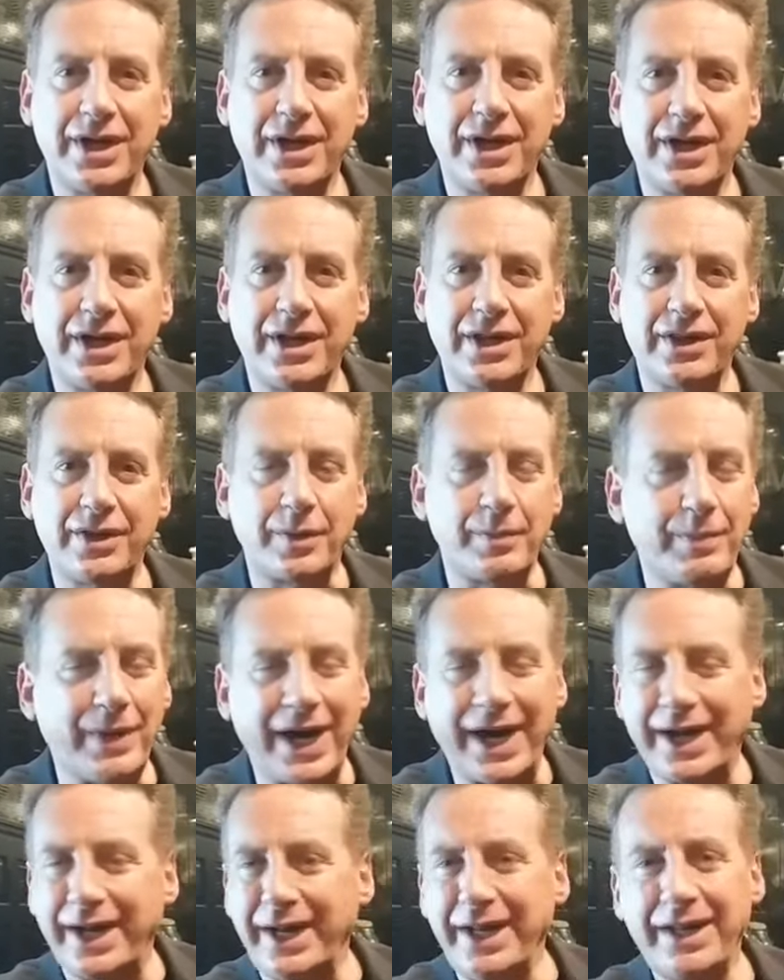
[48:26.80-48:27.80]
They're
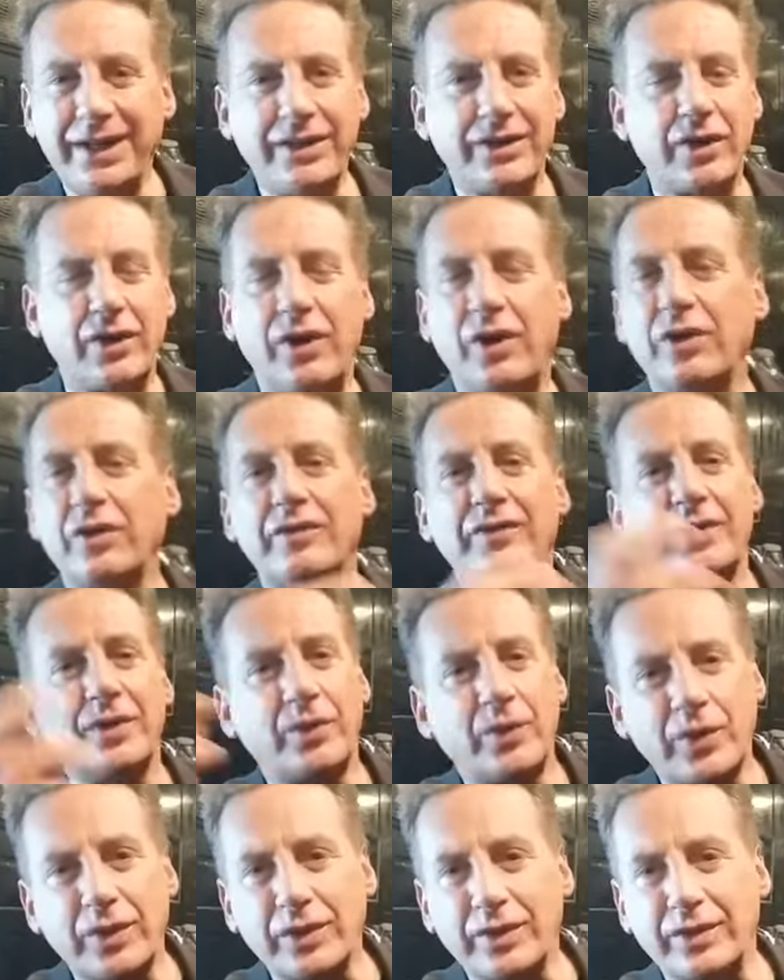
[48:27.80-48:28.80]
bonding, they're all over the
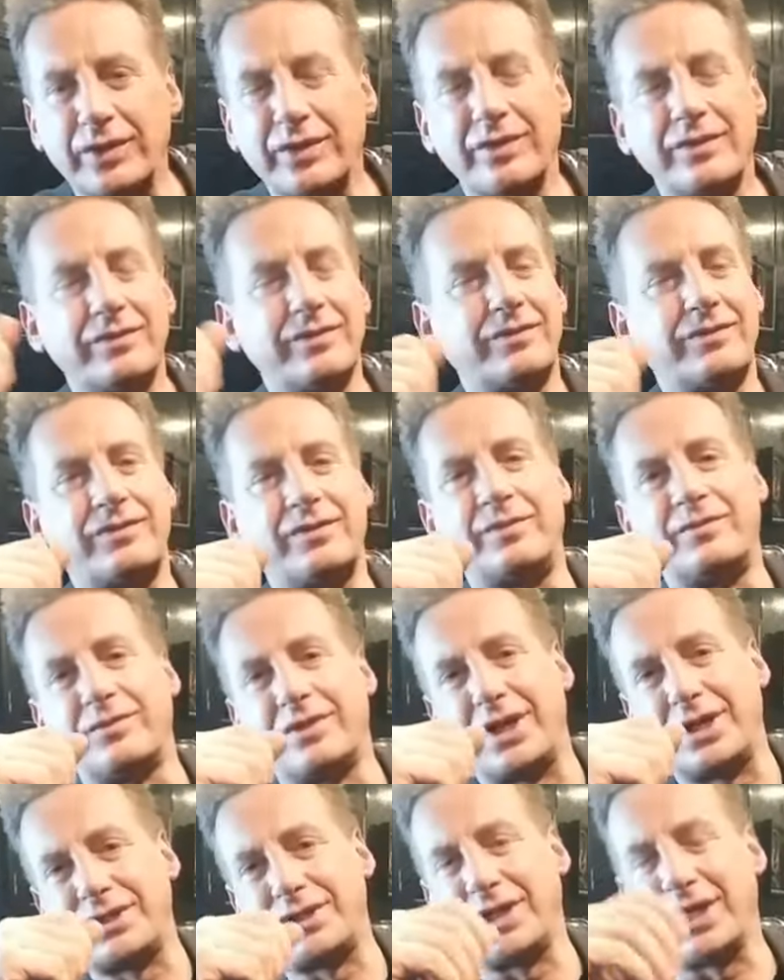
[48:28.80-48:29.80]
world, from
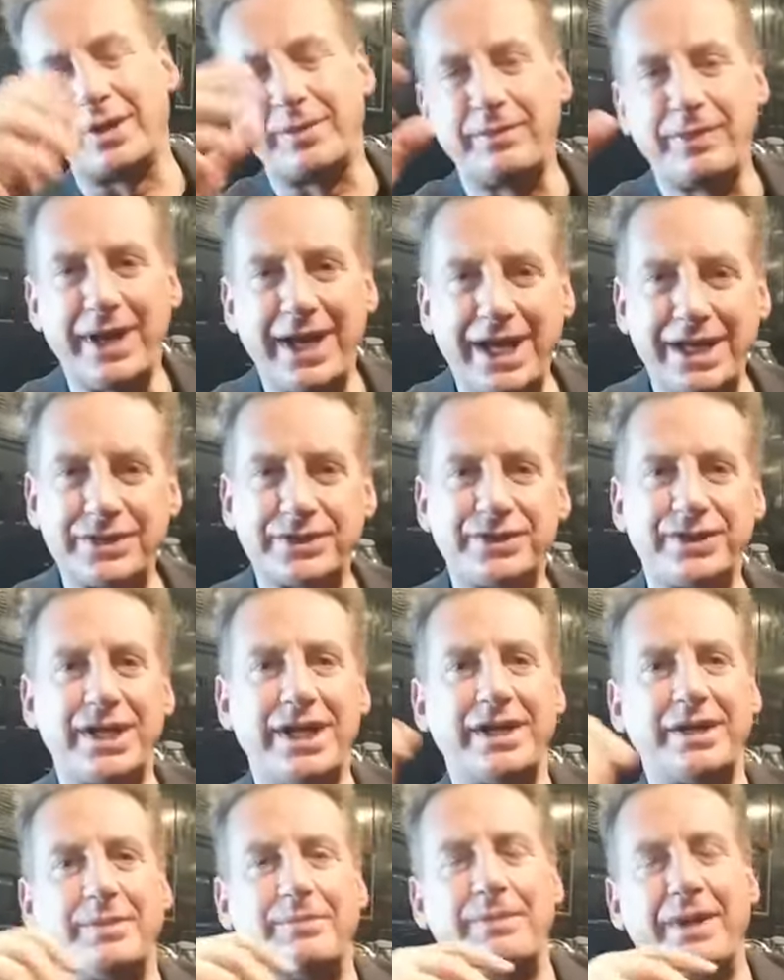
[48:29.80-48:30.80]
Russia to Pakistan to
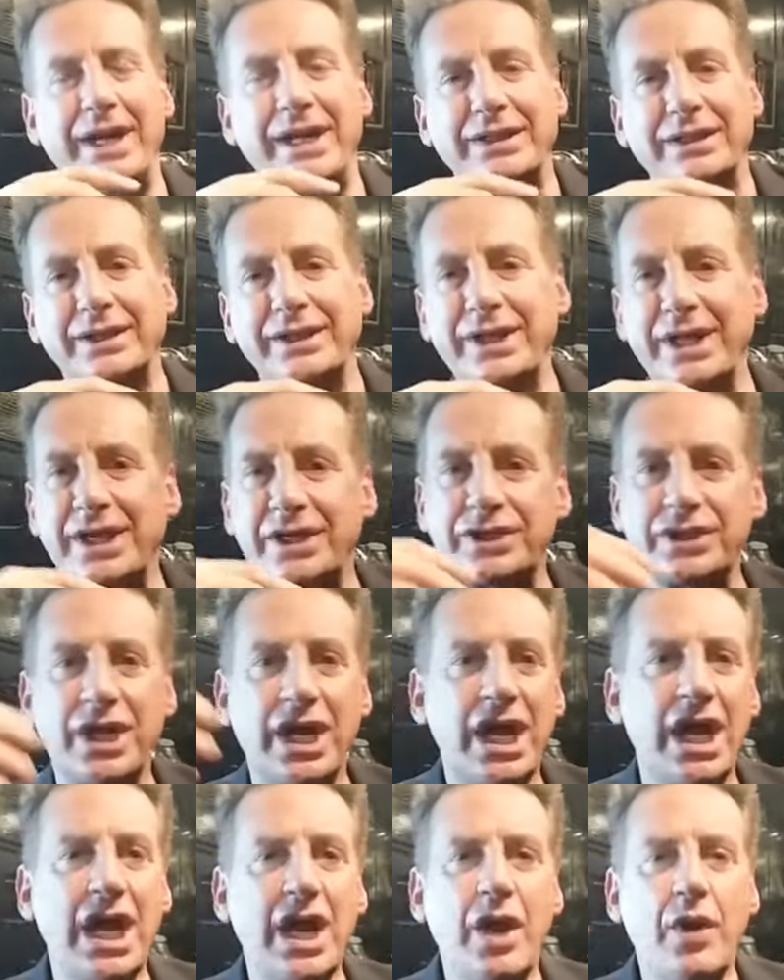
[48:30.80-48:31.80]
Bangladesh
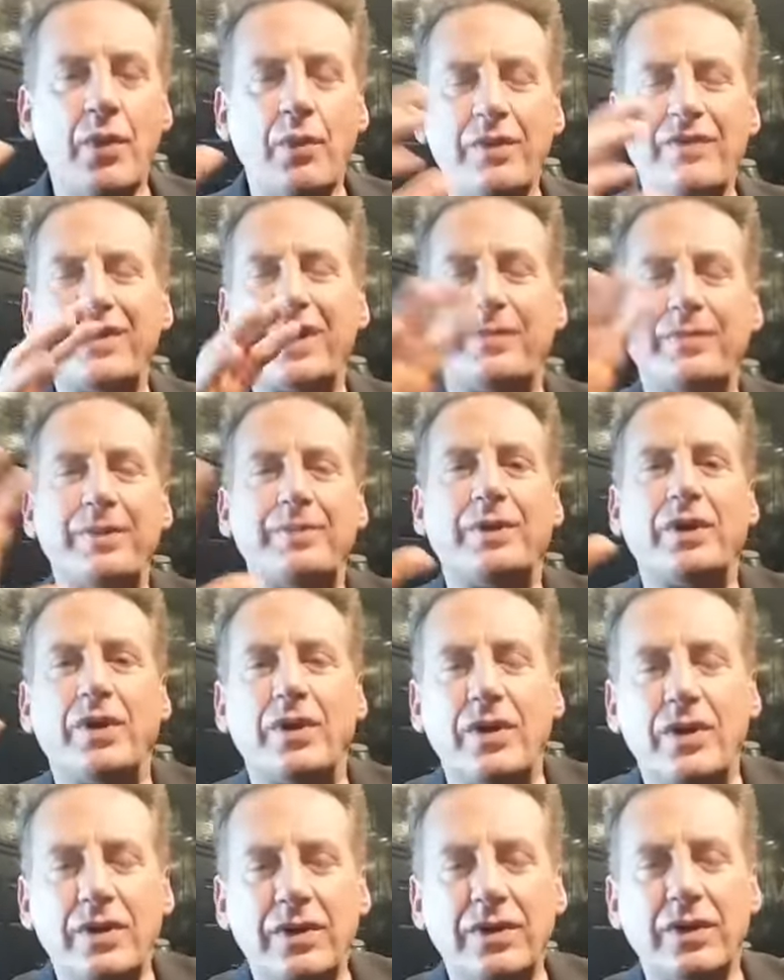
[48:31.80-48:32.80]
We've got people
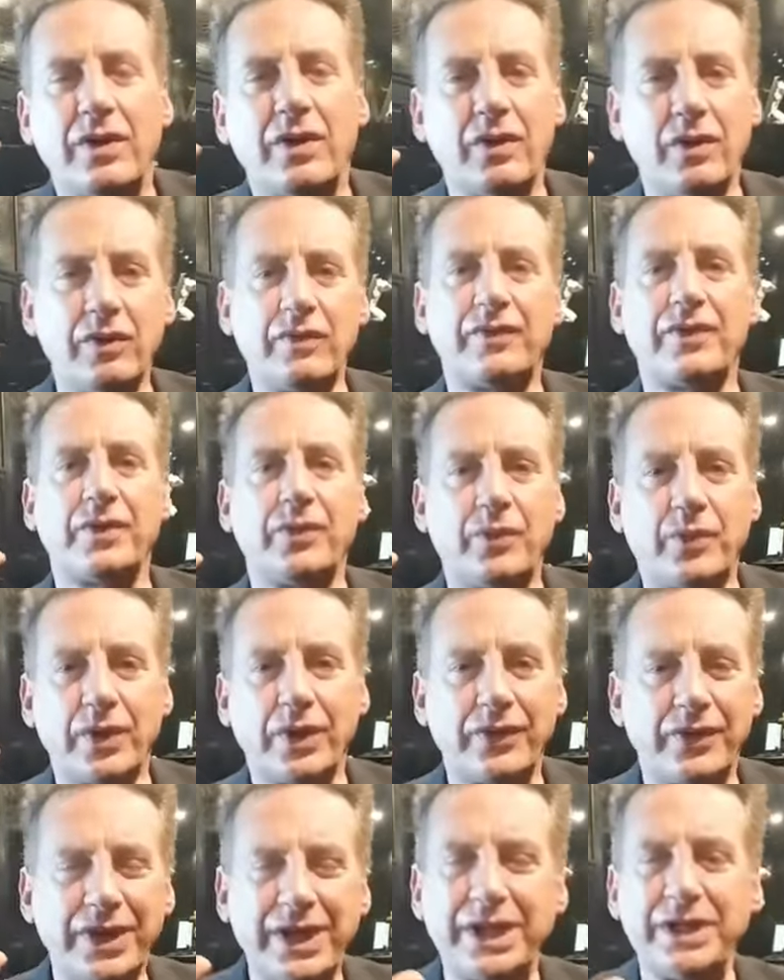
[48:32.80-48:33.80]
all over the world. They're
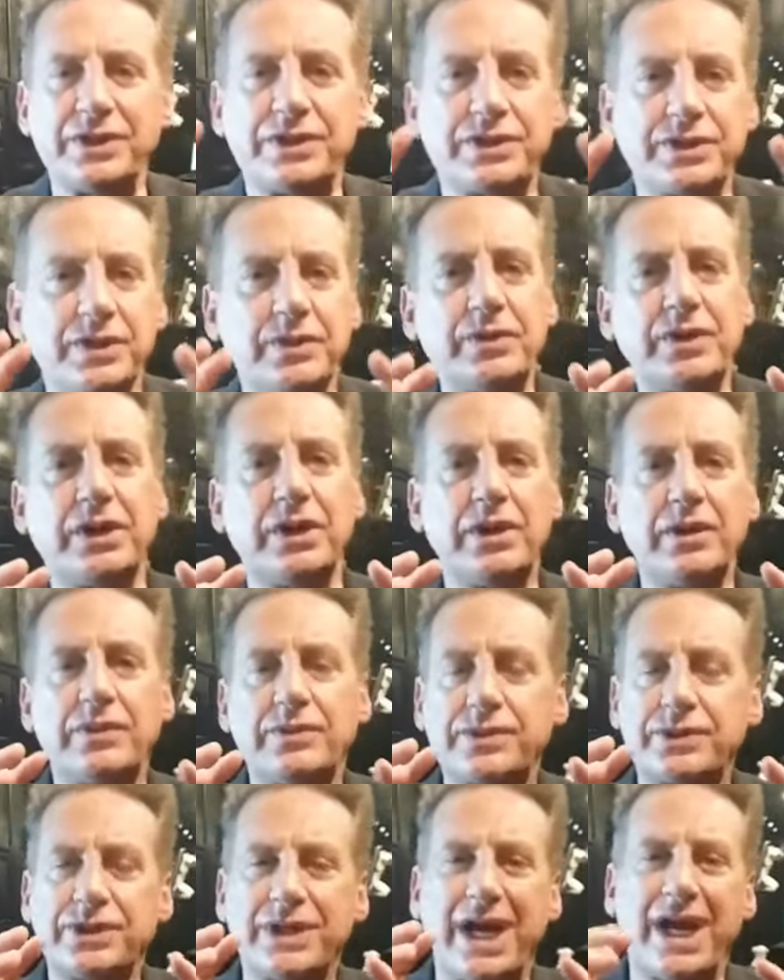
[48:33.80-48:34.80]
getting so close
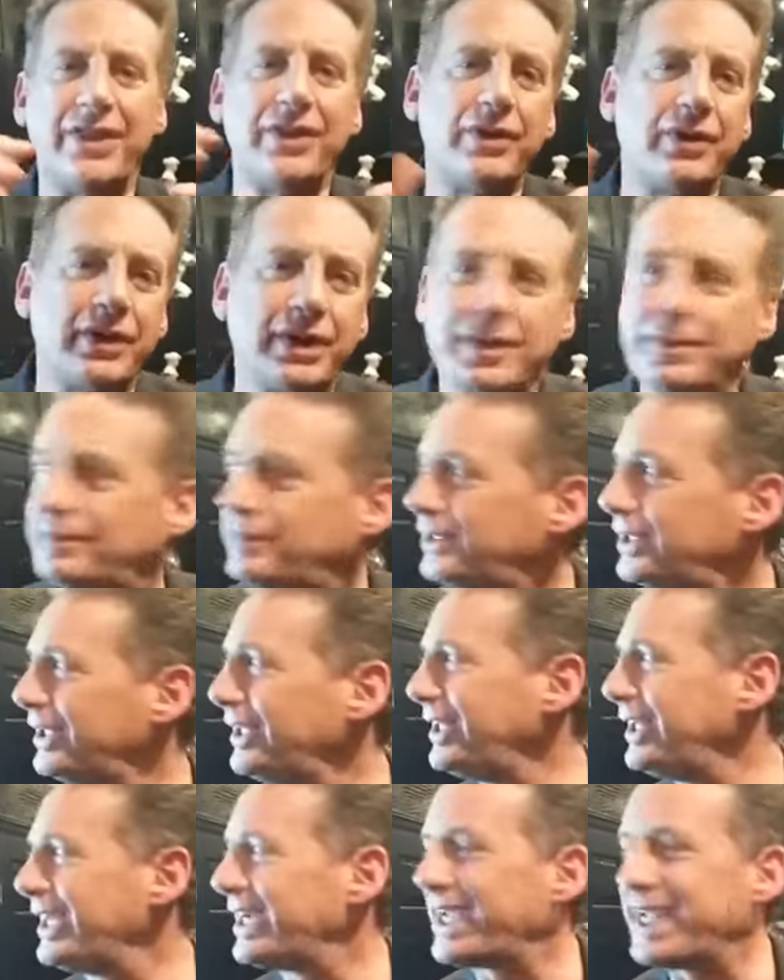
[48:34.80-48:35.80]
and they're completely
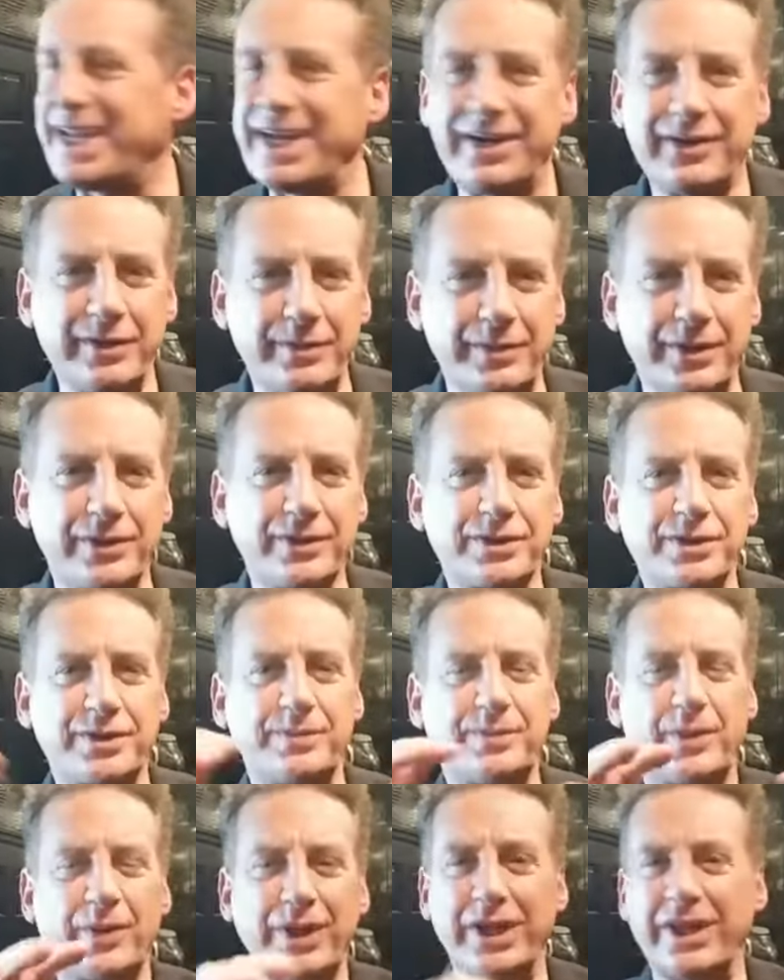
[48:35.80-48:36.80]
accountable. They're supporting.
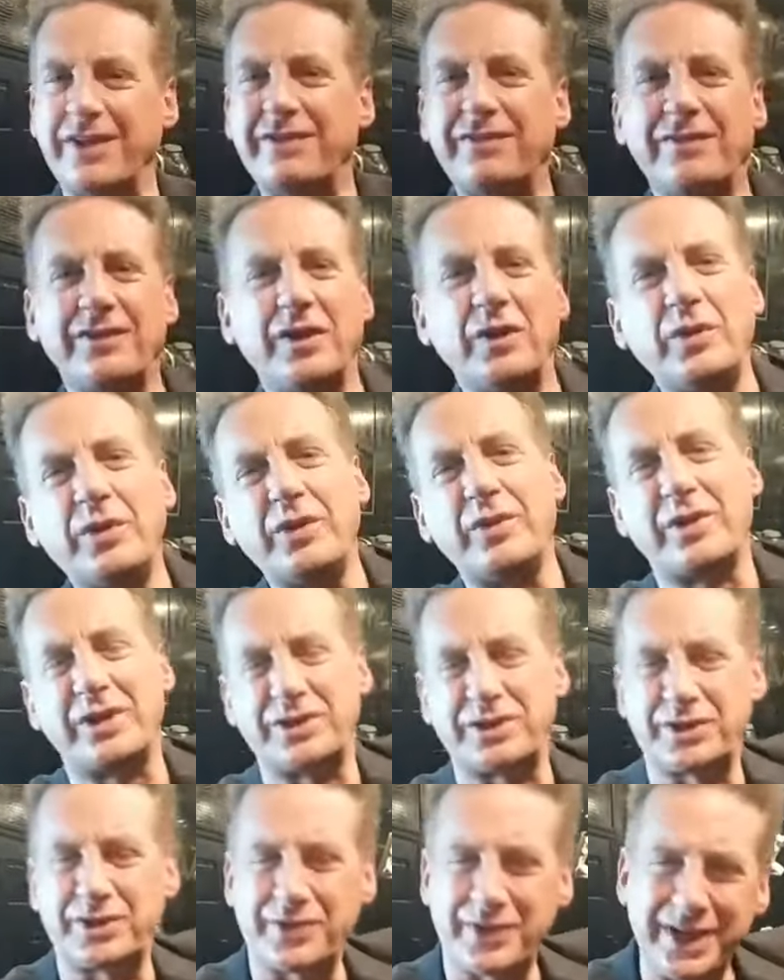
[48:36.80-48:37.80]
They've flown to
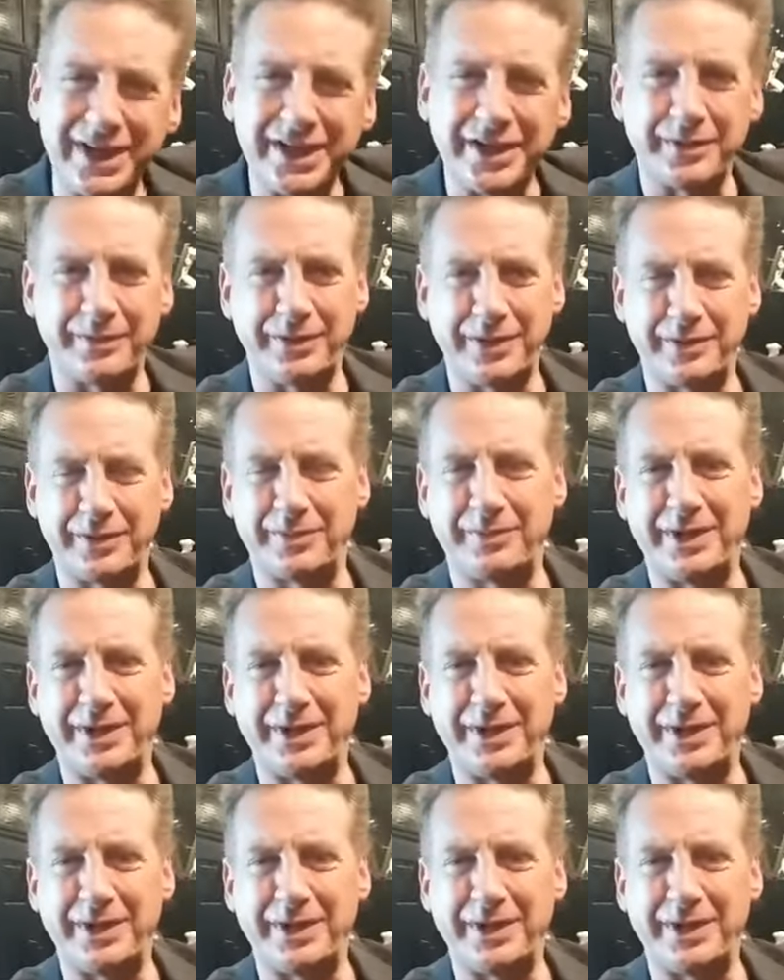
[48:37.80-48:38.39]
Australia to be with me.